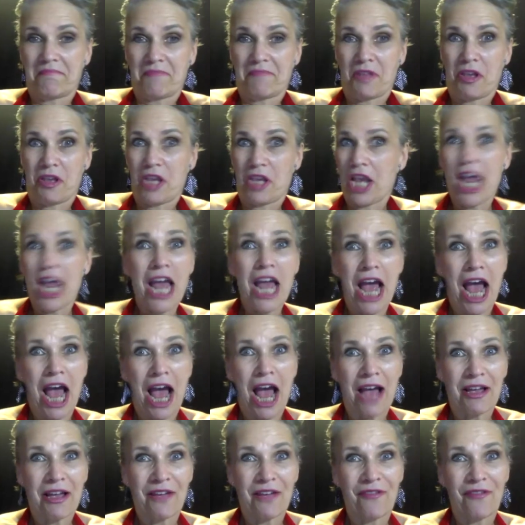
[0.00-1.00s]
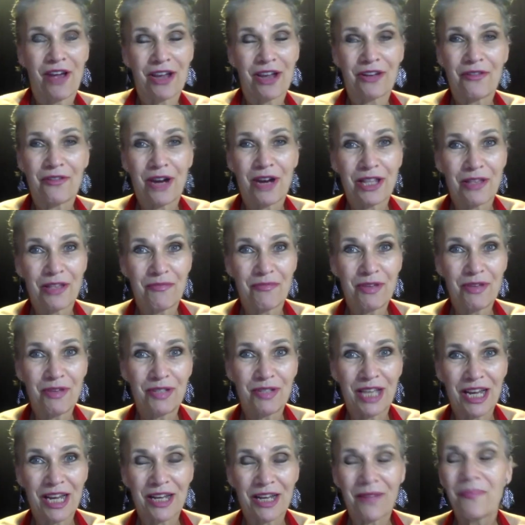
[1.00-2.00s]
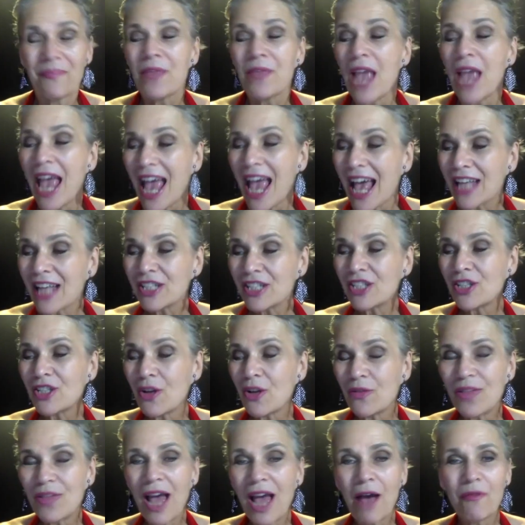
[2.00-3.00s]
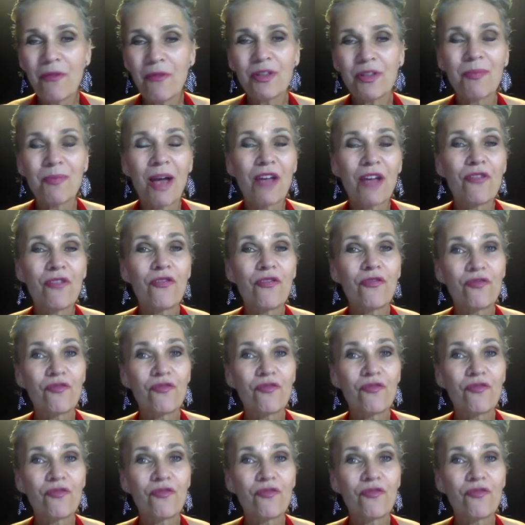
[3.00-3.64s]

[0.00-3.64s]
yeah, if I can write the music. And so that was my